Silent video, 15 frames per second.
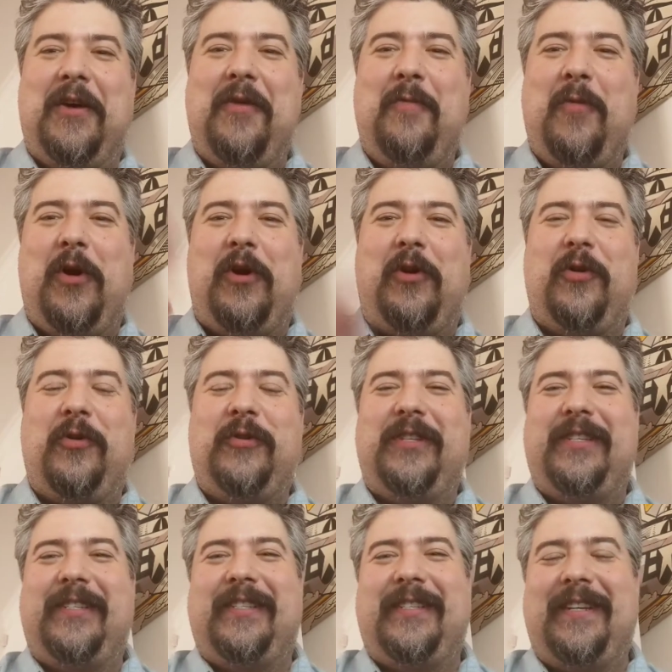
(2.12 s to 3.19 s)
Good morning,
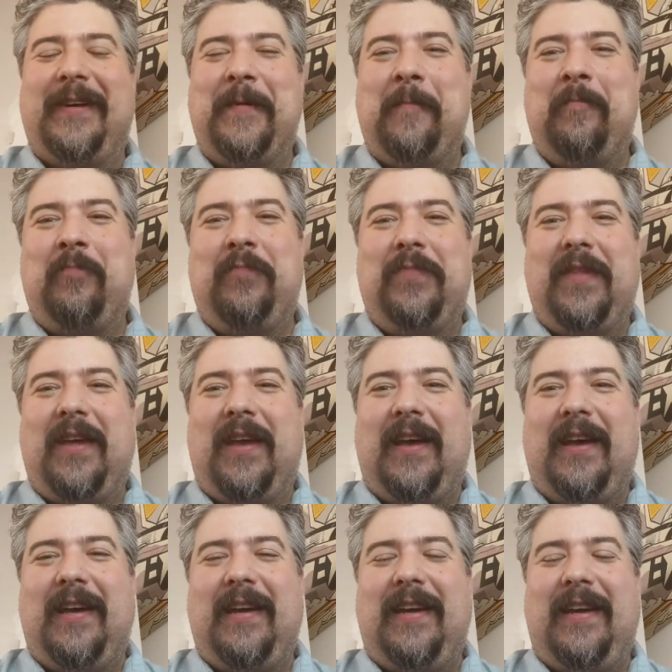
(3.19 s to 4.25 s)
cruises.
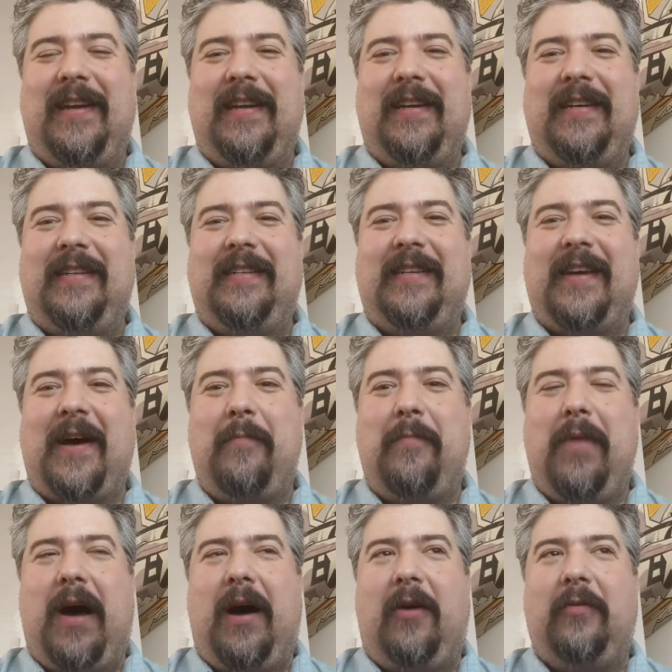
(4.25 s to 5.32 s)
It is
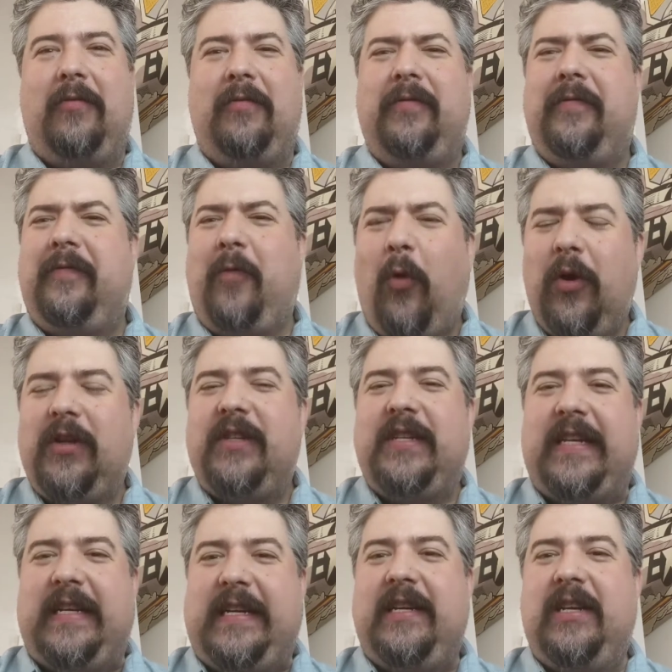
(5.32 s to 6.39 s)
about
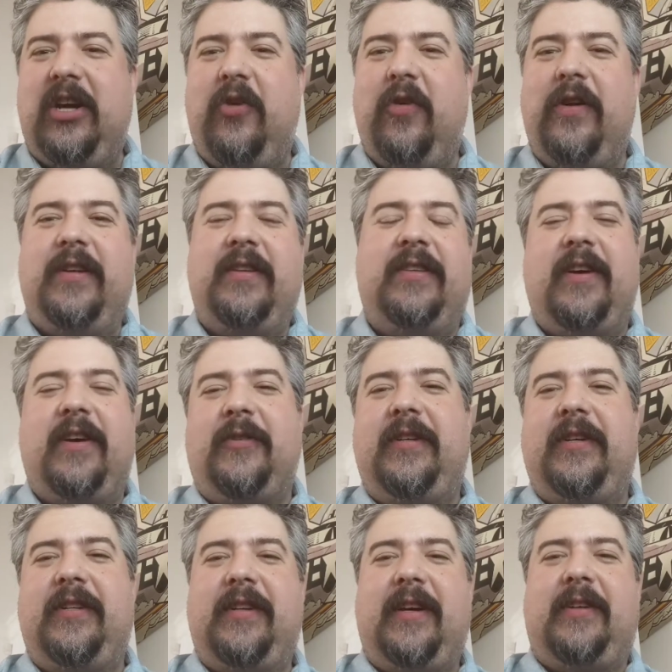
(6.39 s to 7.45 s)
14 degrees
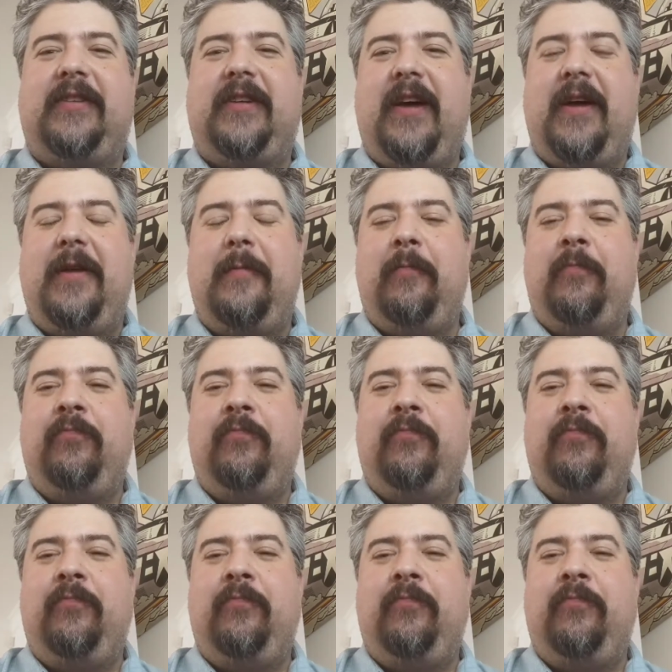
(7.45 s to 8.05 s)
Celsius outside,